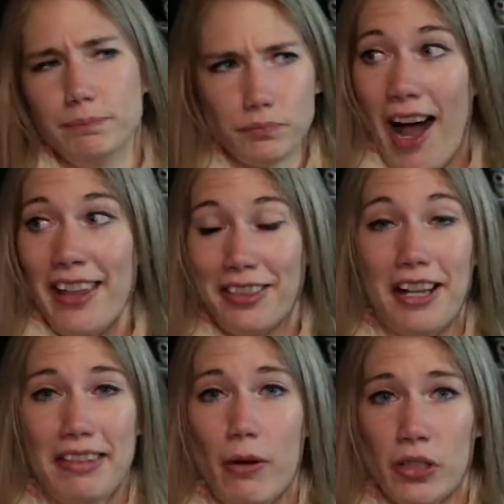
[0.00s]
I
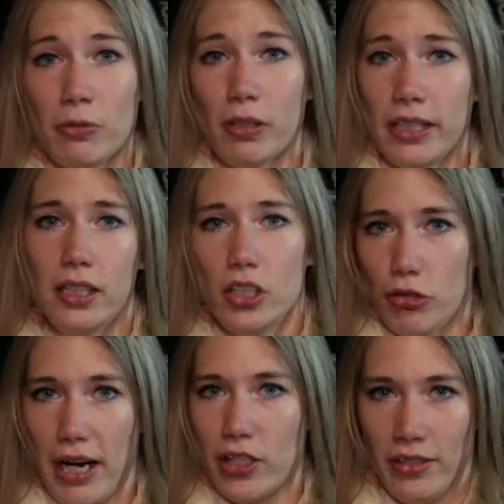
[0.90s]
thought that was a really good
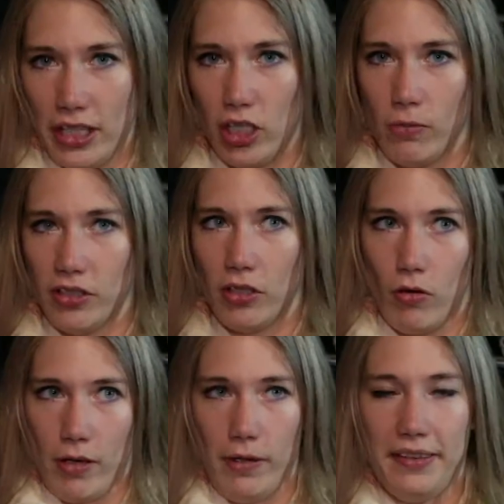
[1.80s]
direction that she was
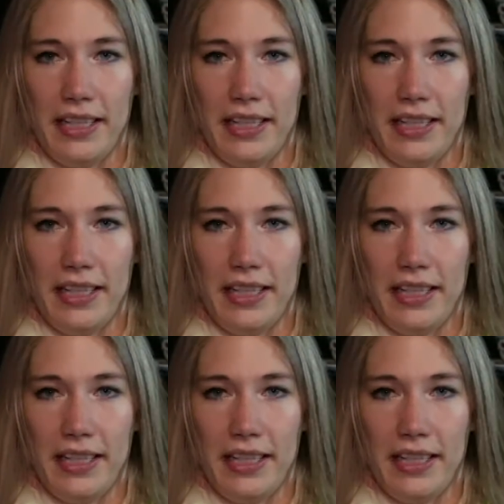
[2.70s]
going with.